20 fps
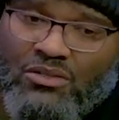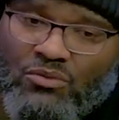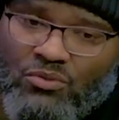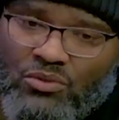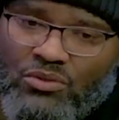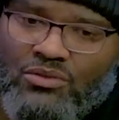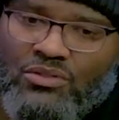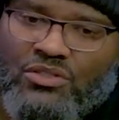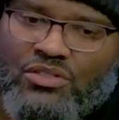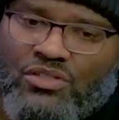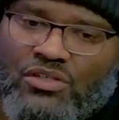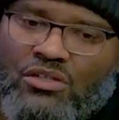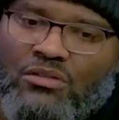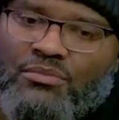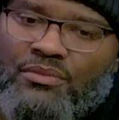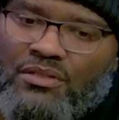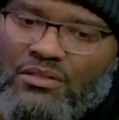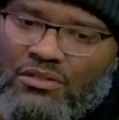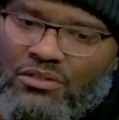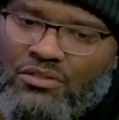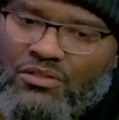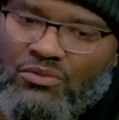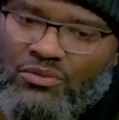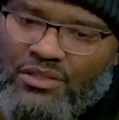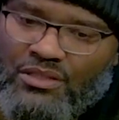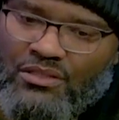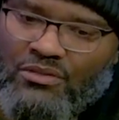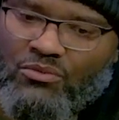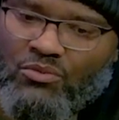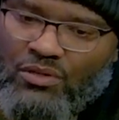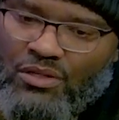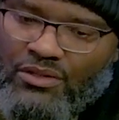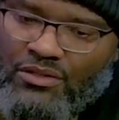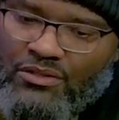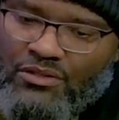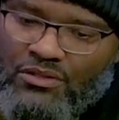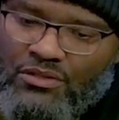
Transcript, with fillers: will determine the degree what